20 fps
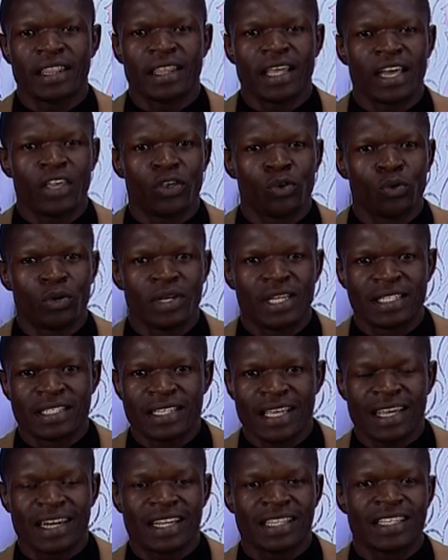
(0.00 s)
that you
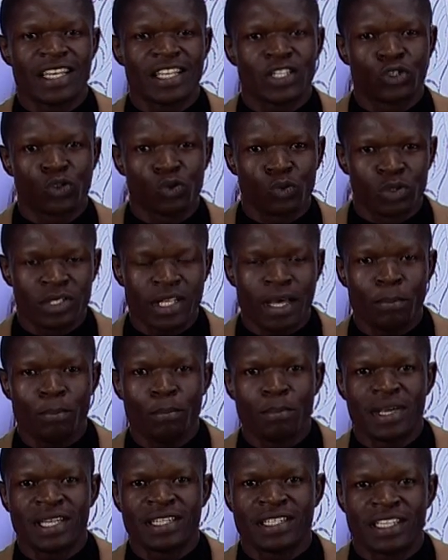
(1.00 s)
decided just to
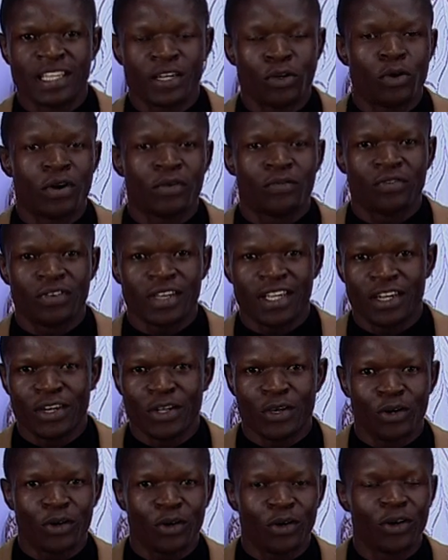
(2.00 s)
submit in your
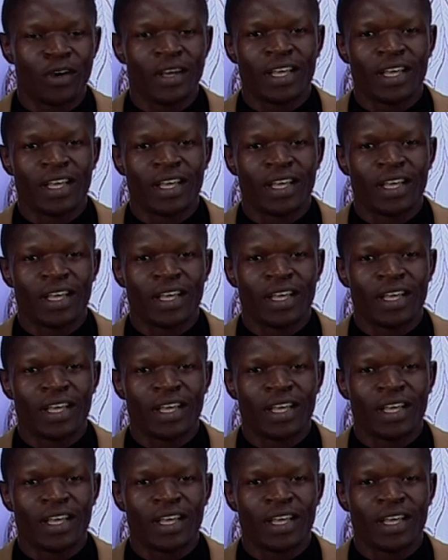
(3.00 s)
video?